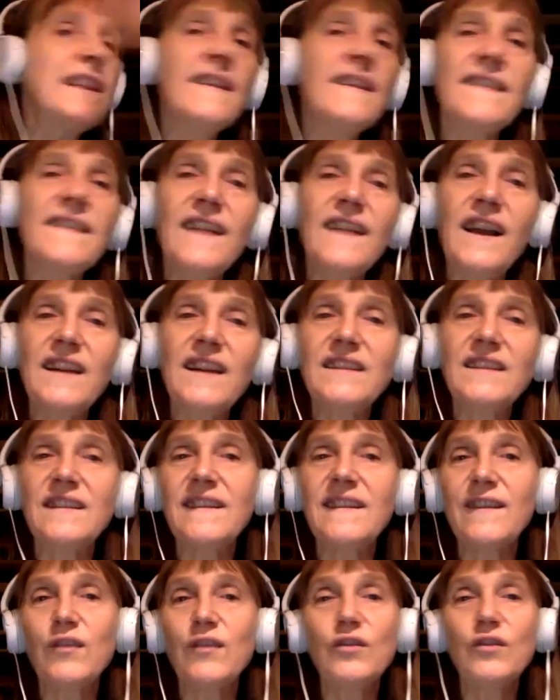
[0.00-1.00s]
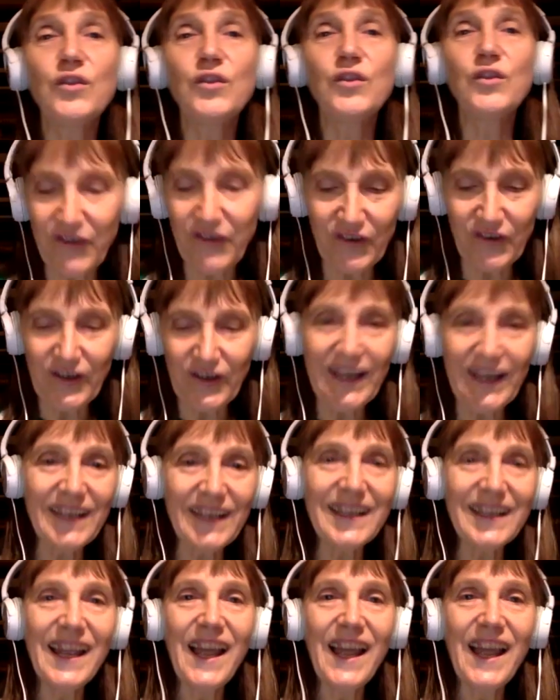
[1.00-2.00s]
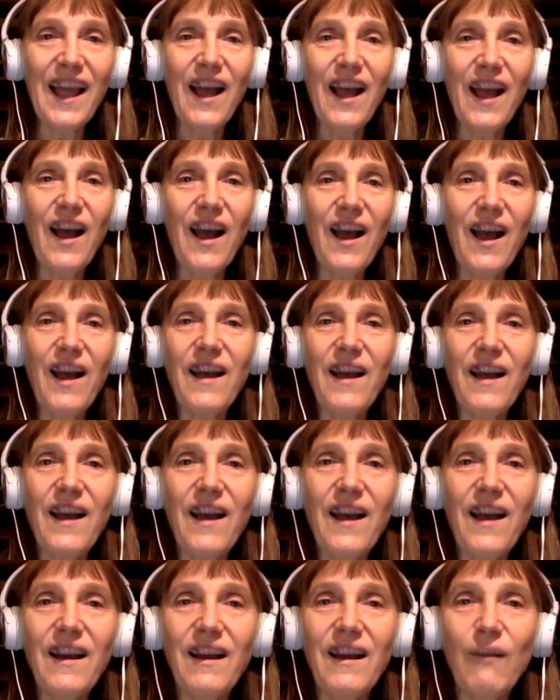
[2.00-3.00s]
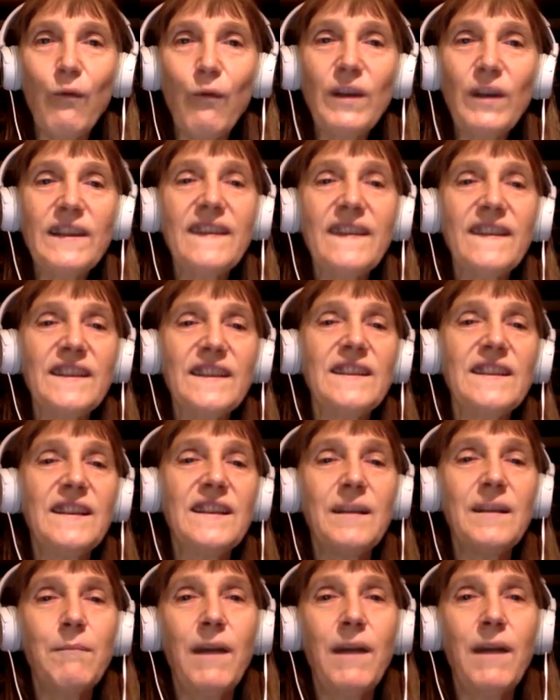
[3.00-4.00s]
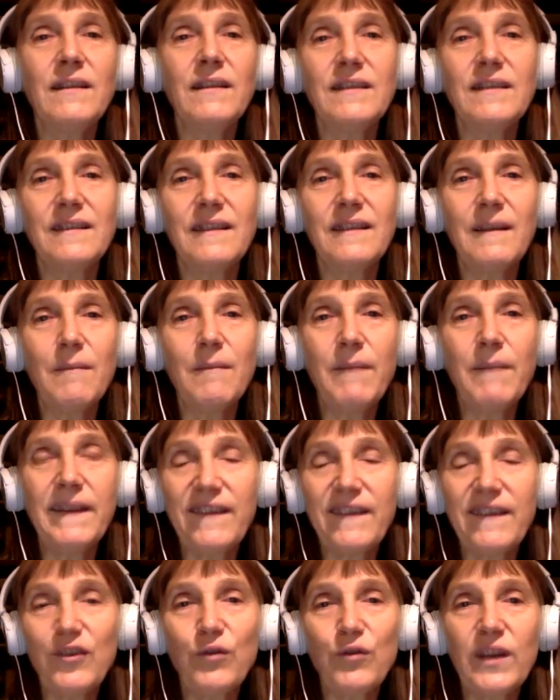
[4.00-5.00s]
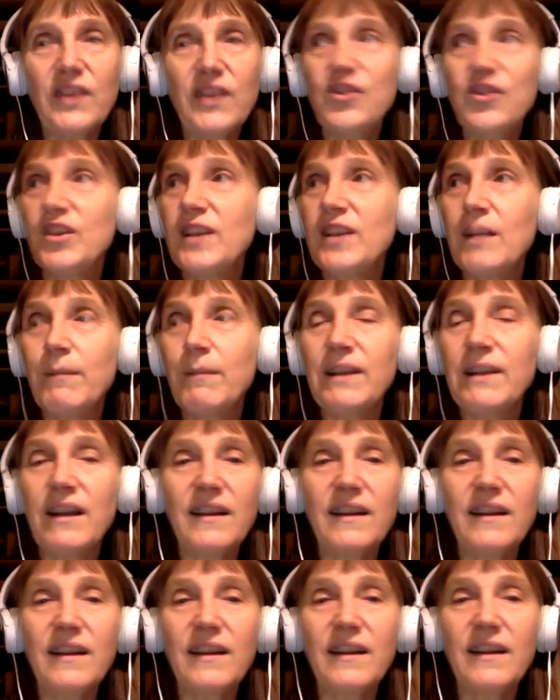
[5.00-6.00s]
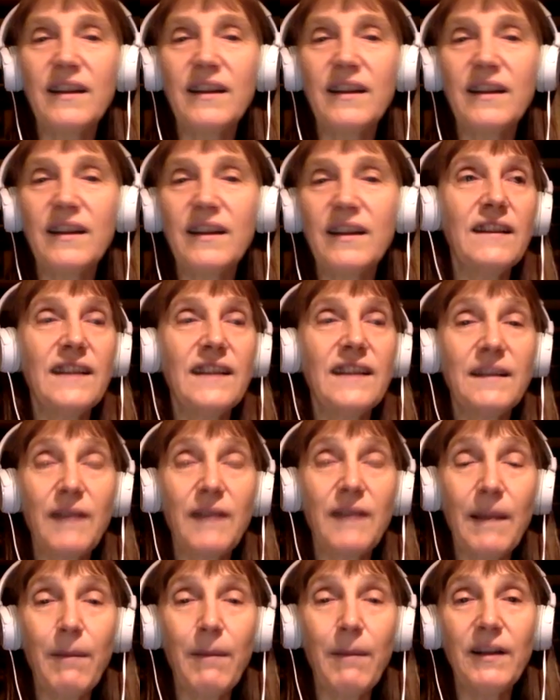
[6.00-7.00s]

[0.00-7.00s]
scientist on universe, right? What is written about menstruation and menarche. And he found out that